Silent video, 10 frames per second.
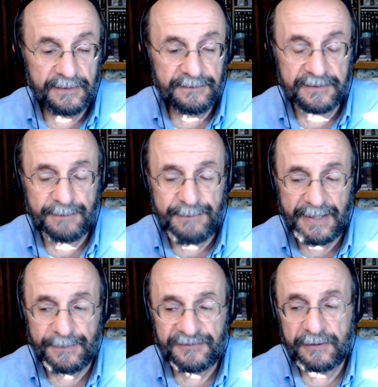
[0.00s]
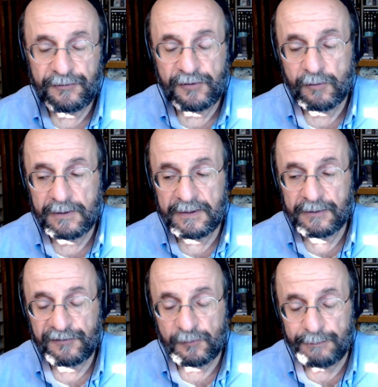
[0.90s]
The commandments of the Torah are
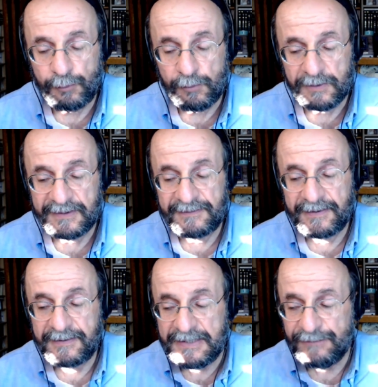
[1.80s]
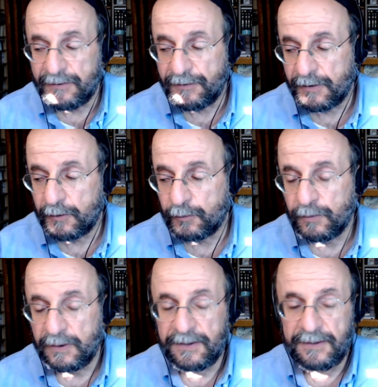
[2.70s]
so important that even though
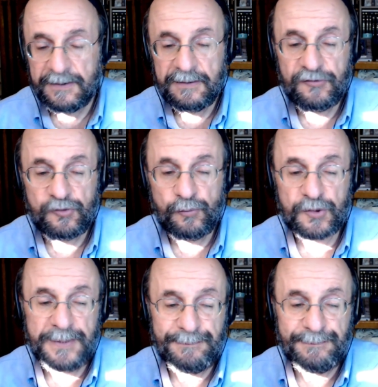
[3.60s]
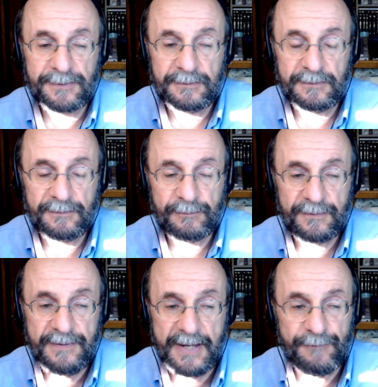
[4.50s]
Jewish people
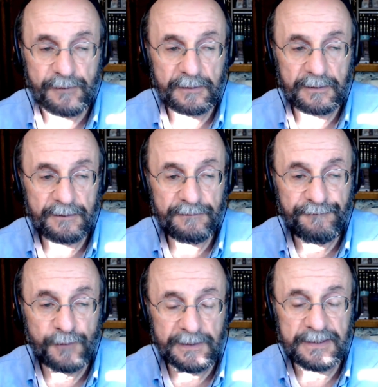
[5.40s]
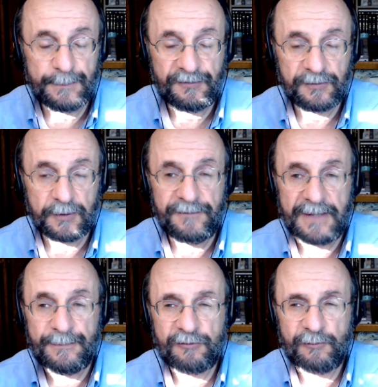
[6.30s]
never fully observed
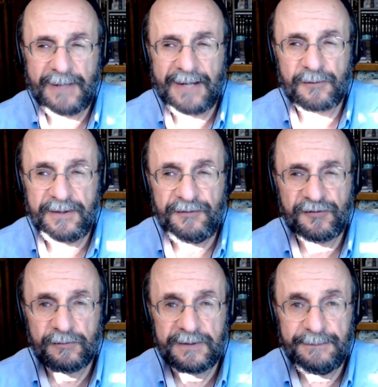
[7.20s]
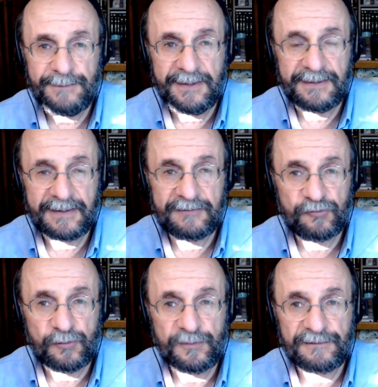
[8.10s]
them throughout their history, meaning that
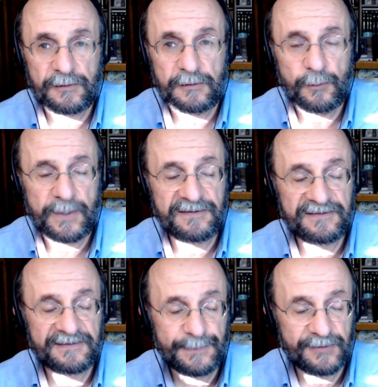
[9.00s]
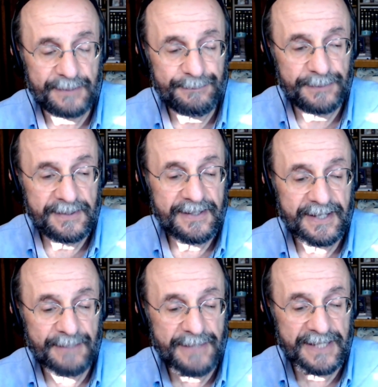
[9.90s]
Jews have always slipped up
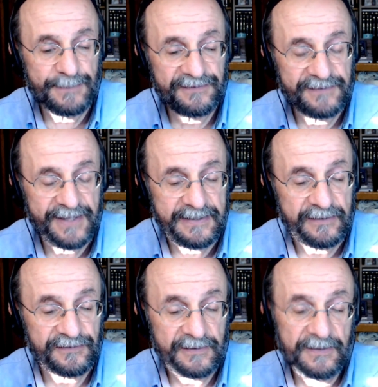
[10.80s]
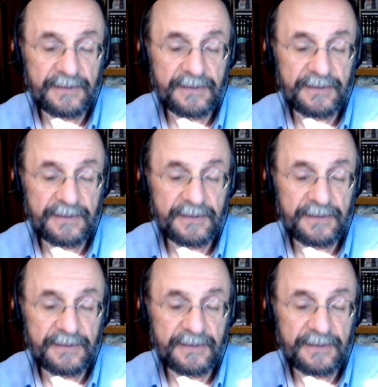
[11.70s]
and made mistakes.